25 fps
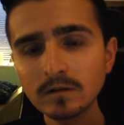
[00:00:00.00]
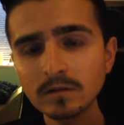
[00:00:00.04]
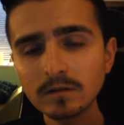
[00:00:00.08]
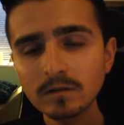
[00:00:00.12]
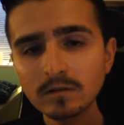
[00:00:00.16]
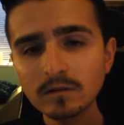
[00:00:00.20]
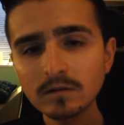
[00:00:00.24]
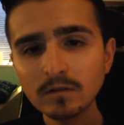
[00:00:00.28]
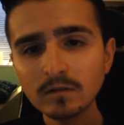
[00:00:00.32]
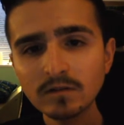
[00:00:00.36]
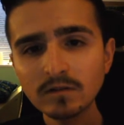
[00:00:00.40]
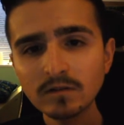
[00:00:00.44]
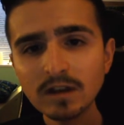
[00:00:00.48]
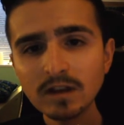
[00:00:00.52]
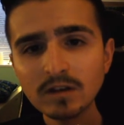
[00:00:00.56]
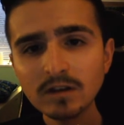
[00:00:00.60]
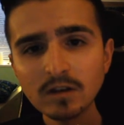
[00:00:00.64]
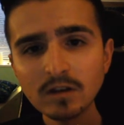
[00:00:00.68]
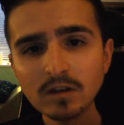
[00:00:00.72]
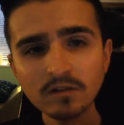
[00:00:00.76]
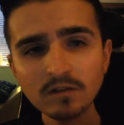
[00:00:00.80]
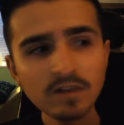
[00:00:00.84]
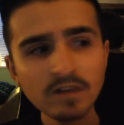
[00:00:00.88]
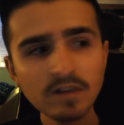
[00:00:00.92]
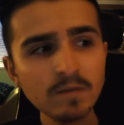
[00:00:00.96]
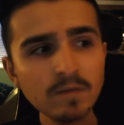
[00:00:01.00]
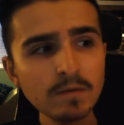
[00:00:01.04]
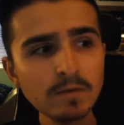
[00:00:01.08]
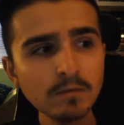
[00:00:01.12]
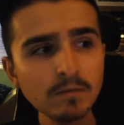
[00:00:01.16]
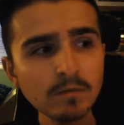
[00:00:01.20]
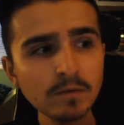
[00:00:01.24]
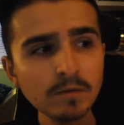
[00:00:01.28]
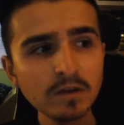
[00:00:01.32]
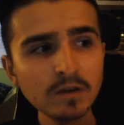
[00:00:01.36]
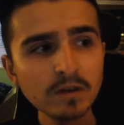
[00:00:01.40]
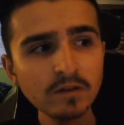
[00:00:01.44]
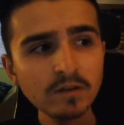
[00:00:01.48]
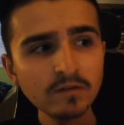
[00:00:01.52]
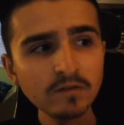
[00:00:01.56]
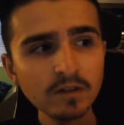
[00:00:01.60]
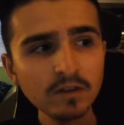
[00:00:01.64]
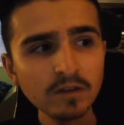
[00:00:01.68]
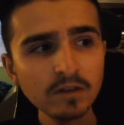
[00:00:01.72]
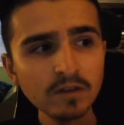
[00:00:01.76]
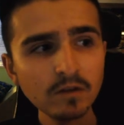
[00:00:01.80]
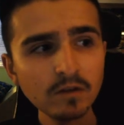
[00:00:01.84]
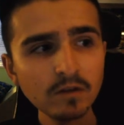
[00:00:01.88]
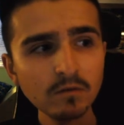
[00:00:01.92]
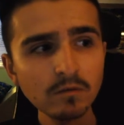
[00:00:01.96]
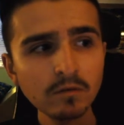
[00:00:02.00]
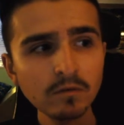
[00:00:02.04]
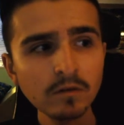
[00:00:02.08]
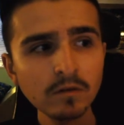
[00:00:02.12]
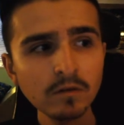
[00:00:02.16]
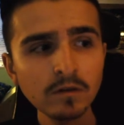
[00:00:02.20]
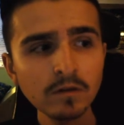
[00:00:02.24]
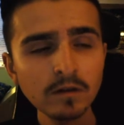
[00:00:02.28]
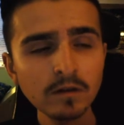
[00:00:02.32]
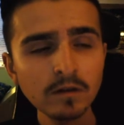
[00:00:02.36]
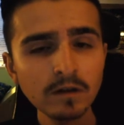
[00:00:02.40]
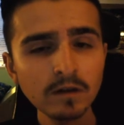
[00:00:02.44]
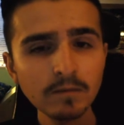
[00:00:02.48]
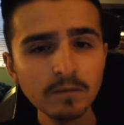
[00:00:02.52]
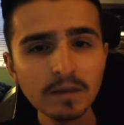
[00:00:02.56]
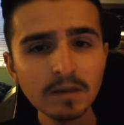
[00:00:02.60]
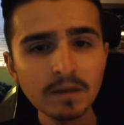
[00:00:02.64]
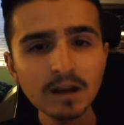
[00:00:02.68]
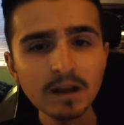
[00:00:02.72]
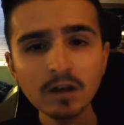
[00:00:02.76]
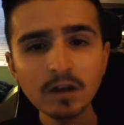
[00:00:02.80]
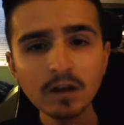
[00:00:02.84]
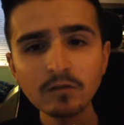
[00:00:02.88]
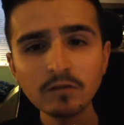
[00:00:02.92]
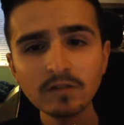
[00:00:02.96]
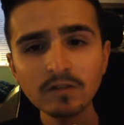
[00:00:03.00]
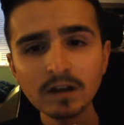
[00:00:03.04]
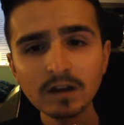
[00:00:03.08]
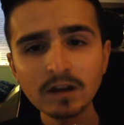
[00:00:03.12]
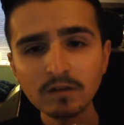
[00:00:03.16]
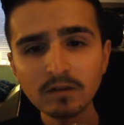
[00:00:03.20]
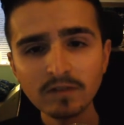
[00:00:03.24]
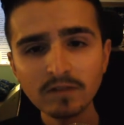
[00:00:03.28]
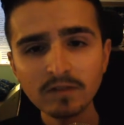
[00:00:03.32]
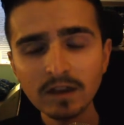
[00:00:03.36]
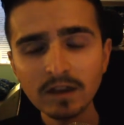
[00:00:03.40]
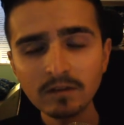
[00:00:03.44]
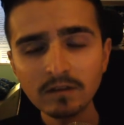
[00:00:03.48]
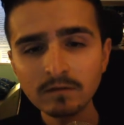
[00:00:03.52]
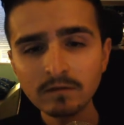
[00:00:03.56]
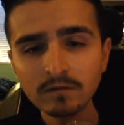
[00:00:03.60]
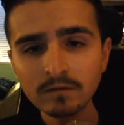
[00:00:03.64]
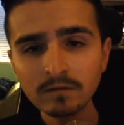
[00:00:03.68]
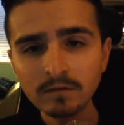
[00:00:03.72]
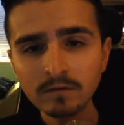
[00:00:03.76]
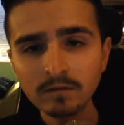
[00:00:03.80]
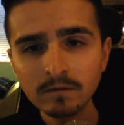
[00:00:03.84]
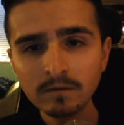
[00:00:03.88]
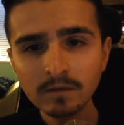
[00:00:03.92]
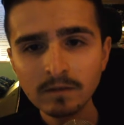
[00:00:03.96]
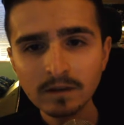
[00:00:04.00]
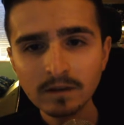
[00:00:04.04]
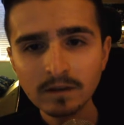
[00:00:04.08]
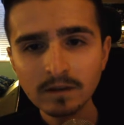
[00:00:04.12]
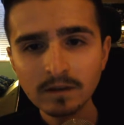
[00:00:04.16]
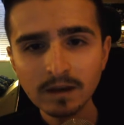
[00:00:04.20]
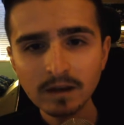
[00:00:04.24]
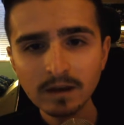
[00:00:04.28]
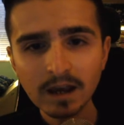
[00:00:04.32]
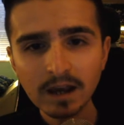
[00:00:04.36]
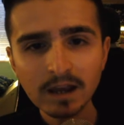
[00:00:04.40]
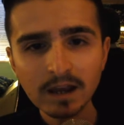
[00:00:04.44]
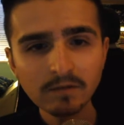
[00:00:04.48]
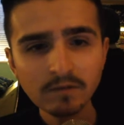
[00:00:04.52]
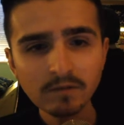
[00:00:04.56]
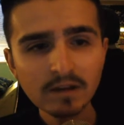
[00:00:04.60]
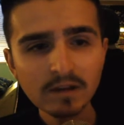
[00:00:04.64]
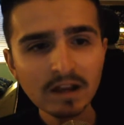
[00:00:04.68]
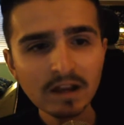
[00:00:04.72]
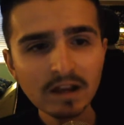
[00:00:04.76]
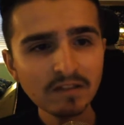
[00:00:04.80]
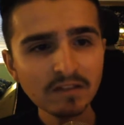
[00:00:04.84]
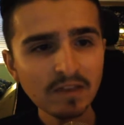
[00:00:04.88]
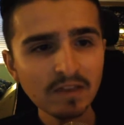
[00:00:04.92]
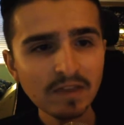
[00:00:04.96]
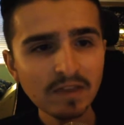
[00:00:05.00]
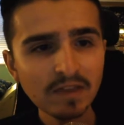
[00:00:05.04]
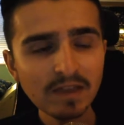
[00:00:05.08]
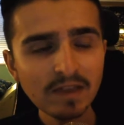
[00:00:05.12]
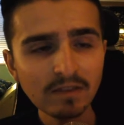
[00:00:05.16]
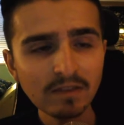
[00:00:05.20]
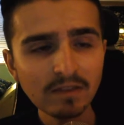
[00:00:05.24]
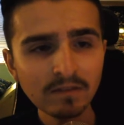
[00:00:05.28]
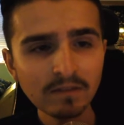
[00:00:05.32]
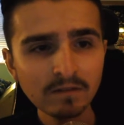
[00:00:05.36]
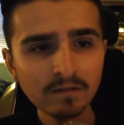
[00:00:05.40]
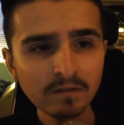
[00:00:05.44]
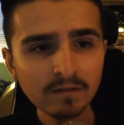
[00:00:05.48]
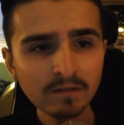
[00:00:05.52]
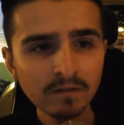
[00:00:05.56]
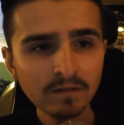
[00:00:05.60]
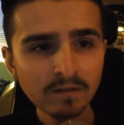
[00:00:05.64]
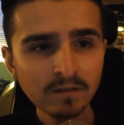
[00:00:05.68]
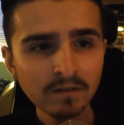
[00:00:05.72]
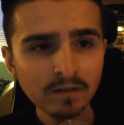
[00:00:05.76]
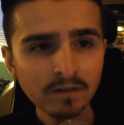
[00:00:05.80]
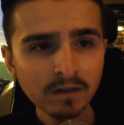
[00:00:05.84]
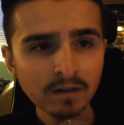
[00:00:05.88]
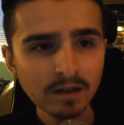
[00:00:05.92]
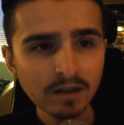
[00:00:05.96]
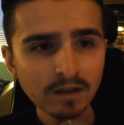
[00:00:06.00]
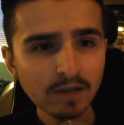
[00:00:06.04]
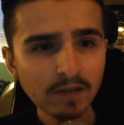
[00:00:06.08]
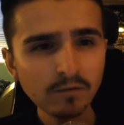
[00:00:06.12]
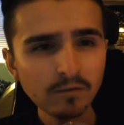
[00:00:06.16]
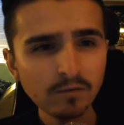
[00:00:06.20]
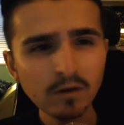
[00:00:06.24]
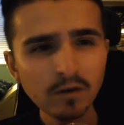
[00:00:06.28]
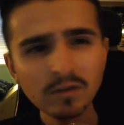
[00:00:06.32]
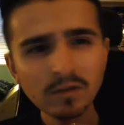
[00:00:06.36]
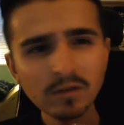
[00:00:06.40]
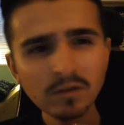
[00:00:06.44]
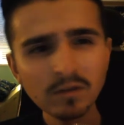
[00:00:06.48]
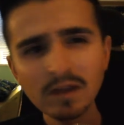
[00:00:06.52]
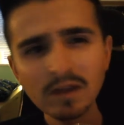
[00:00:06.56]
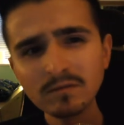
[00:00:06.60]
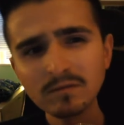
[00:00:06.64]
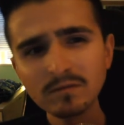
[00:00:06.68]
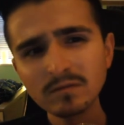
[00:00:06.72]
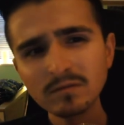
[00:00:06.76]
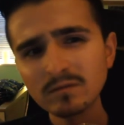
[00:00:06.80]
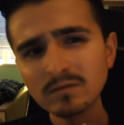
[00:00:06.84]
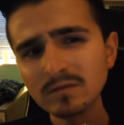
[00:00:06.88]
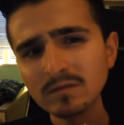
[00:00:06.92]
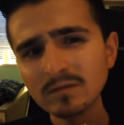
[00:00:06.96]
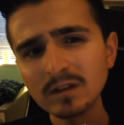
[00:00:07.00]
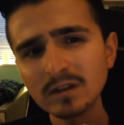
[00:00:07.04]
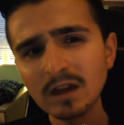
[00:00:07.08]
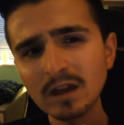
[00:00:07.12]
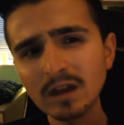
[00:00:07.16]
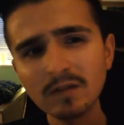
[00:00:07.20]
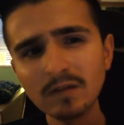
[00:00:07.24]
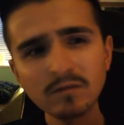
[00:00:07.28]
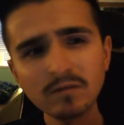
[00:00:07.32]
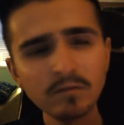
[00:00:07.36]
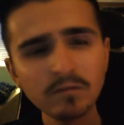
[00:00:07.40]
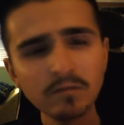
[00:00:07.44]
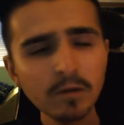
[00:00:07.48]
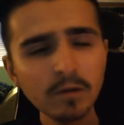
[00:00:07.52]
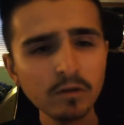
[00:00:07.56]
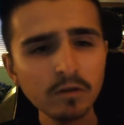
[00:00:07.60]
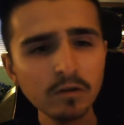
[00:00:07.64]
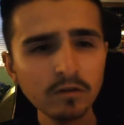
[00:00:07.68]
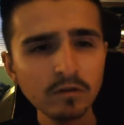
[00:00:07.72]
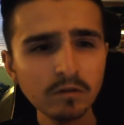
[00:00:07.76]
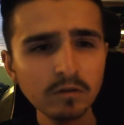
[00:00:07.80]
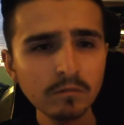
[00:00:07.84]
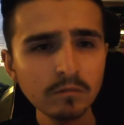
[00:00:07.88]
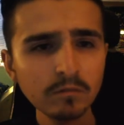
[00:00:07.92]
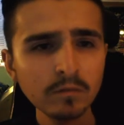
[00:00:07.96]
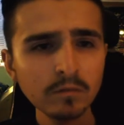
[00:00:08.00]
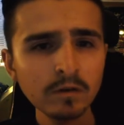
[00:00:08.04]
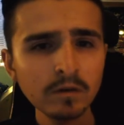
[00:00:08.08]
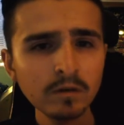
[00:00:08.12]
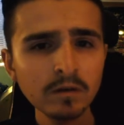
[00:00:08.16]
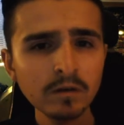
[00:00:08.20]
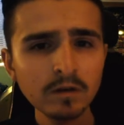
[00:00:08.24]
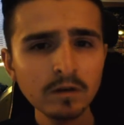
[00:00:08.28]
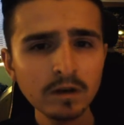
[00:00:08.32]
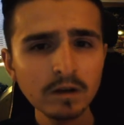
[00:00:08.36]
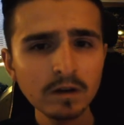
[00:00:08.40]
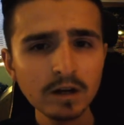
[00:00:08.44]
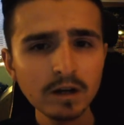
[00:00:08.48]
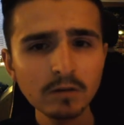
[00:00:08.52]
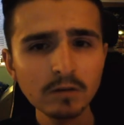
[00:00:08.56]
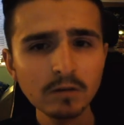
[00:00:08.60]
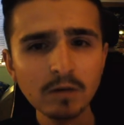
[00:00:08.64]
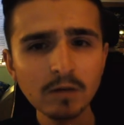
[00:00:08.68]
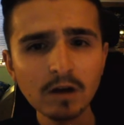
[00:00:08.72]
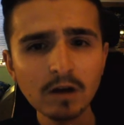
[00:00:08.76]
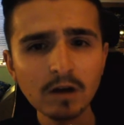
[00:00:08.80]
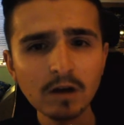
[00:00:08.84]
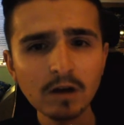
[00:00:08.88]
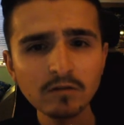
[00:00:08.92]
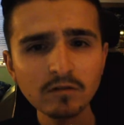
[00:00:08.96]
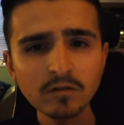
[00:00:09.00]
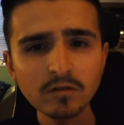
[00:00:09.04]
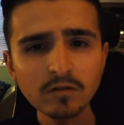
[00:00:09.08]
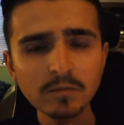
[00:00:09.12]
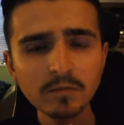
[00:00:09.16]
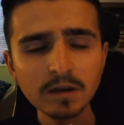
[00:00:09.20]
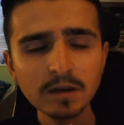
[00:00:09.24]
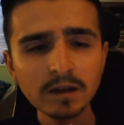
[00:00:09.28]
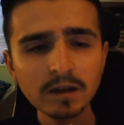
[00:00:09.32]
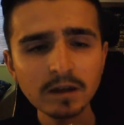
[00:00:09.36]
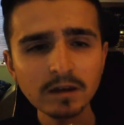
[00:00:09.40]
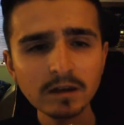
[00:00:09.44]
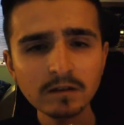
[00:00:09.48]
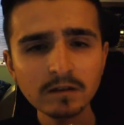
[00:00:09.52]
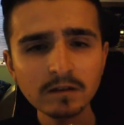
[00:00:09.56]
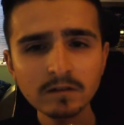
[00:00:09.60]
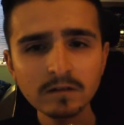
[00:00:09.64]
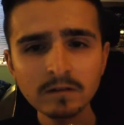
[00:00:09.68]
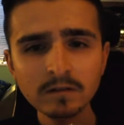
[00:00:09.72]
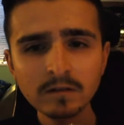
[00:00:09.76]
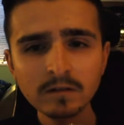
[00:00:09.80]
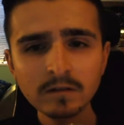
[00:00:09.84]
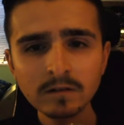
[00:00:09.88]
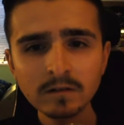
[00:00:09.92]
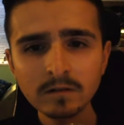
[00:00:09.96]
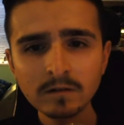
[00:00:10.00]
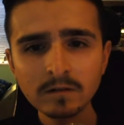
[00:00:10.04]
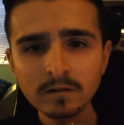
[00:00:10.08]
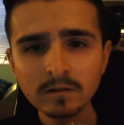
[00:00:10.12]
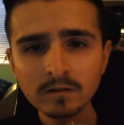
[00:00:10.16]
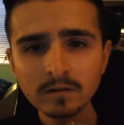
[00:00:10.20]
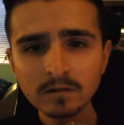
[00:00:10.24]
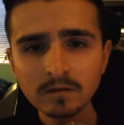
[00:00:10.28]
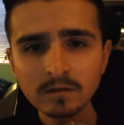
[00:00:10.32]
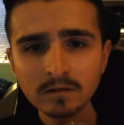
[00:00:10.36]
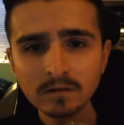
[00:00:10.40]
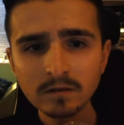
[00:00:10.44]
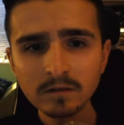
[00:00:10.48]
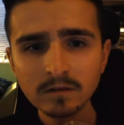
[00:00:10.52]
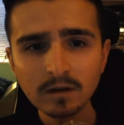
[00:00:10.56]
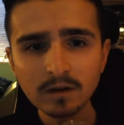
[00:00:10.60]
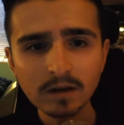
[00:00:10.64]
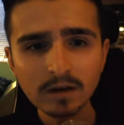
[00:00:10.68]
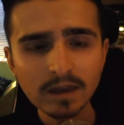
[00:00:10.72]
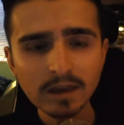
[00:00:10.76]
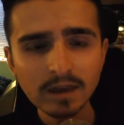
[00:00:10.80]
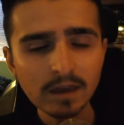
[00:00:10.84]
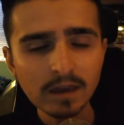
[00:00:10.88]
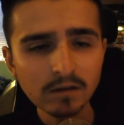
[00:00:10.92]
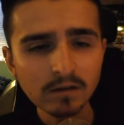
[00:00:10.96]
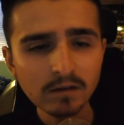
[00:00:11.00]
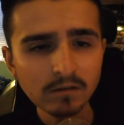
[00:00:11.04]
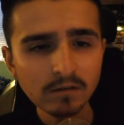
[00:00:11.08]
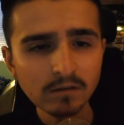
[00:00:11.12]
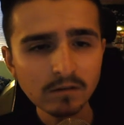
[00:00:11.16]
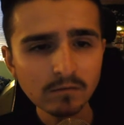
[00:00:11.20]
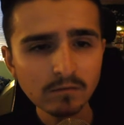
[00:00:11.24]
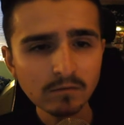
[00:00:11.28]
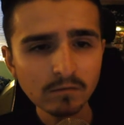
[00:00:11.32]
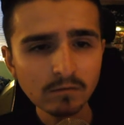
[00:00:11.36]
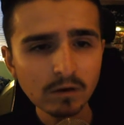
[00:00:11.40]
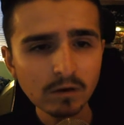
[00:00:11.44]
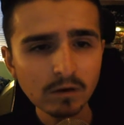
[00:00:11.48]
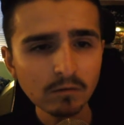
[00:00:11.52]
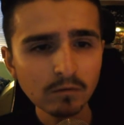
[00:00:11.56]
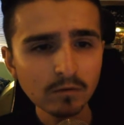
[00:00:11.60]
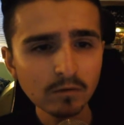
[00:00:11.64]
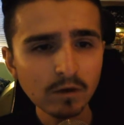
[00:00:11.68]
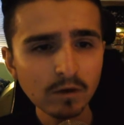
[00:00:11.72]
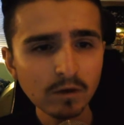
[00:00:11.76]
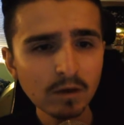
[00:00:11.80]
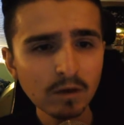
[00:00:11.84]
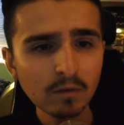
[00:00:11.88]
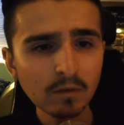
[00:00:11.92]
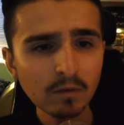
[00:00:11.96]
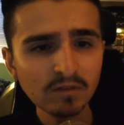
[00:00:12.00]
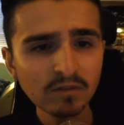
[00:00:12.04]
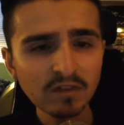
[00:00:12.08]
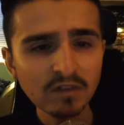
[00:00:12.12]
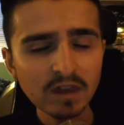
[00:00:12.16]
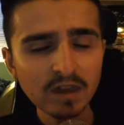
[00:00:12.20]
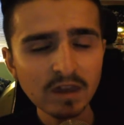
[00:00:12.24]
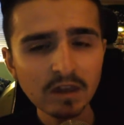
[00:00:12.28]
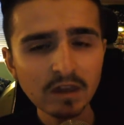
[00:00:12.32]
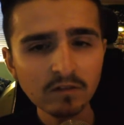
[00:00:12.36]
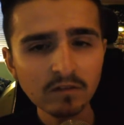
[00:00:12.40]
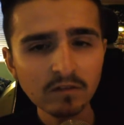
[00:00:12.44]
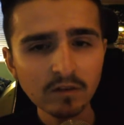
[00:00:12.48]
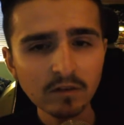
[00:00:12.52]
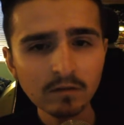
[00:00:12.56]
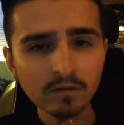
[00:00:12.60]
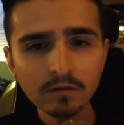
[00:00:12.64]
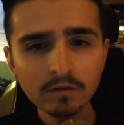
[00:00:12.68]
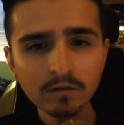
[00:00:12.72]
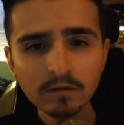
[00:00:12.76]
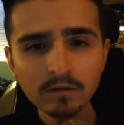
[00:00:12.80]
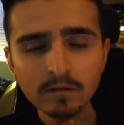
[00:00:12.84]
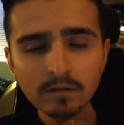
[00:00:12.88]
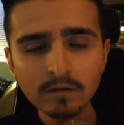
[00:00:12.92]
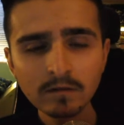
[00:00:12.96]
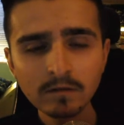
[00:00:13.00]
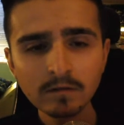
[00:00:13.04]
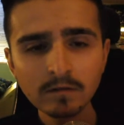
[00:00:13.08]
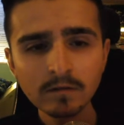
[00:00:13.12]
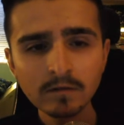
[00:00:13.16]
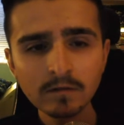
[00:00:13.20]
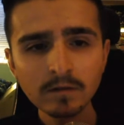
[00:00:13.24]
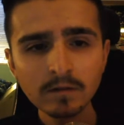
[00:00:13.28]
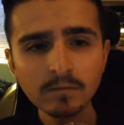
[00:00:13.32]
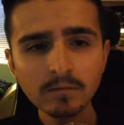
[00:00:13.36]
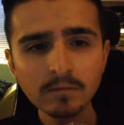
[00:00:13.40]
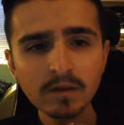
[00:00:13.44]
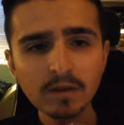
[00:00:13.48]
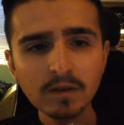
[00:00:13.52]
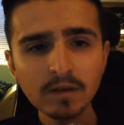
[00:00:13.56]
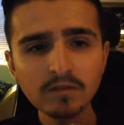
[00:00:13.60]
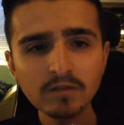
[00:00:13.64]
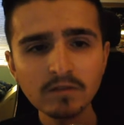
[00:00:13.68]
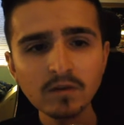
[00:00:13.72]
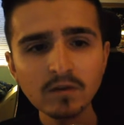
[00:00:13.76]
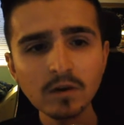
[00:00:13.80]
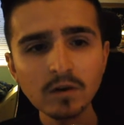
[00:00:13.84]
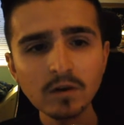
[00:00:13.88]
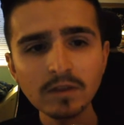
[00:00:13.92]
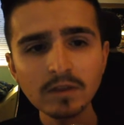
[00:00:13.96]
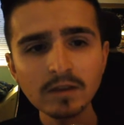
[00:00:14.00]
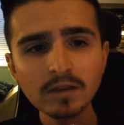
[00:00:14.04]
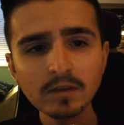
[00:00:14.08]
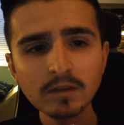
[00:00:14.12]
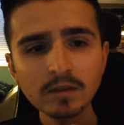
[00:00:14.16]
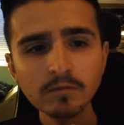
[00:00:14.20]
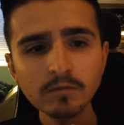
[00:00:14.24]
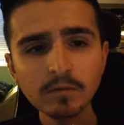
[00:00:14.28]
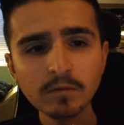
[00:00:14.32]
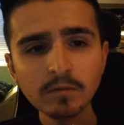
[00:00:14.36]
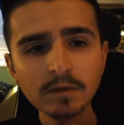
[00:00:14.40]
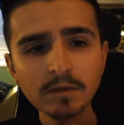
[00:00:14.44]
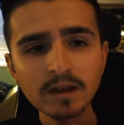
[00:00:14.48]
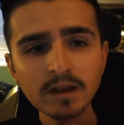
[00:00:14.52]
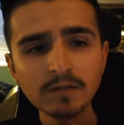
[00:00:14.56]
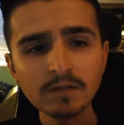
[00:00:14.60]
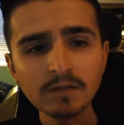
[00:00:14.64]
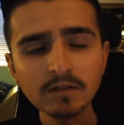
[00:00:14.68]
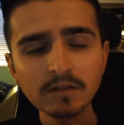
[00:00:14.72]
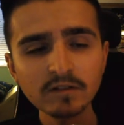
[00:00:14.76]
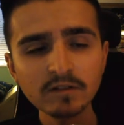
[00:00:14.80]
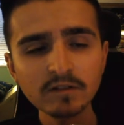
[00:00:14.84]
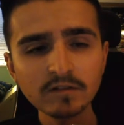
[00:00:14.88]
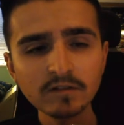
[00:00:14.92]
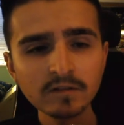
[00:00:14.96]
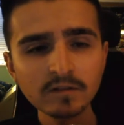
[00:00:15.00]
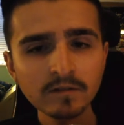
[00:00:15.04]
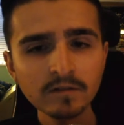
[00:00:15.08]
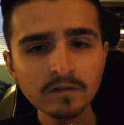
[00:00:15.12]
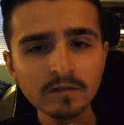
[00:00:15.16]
Because, yeah, you don't see people, but you can still be close, like I've said. And I realised it then. I thought, oh, they haven't, you know, I haven't spoken to them in a while. It's going to be like, okay, yeah, well, you're here once a year, so. But it's not, they properly love us.